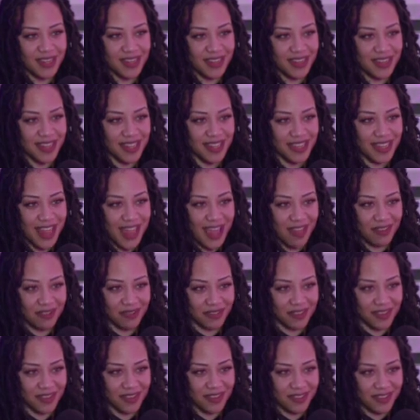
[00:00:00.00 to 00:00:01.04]
and
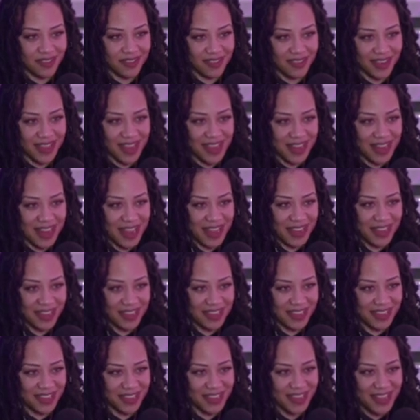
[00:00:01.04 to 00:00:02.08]
laughing.
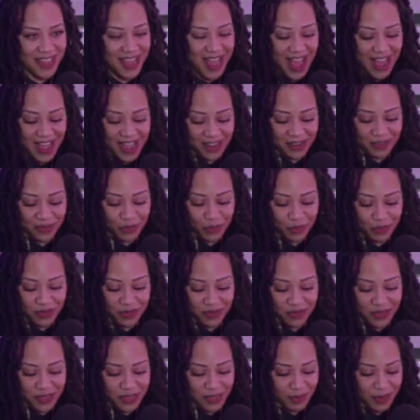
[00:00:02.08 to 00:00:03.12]
I got a few
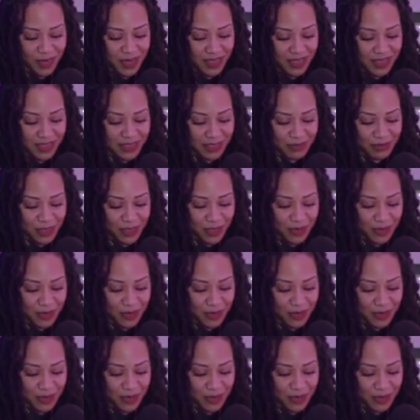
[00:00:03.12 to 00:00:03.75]
defense mechanisms though. It